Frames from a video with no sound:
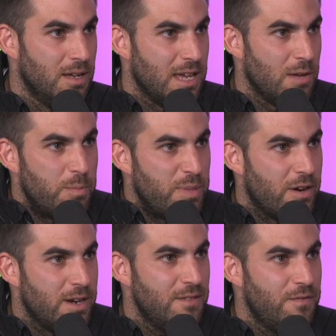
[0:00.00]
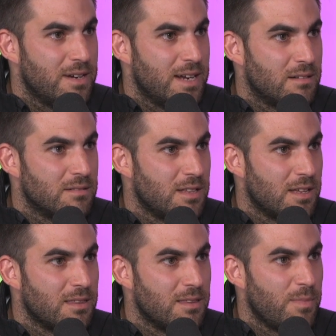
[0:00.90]
It would be very different now. It's
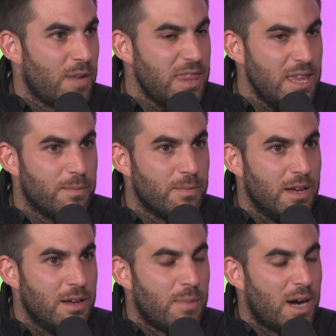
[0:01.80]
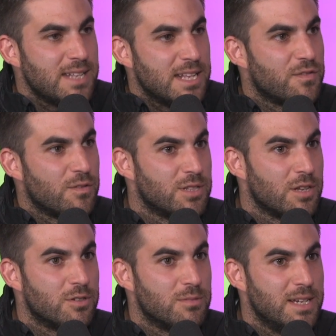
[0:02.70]
like, I think my sense from
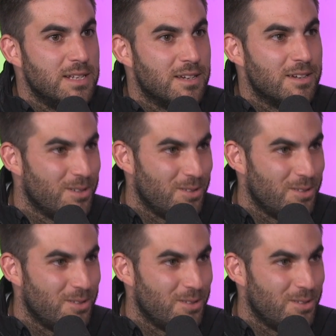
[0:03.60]
social media,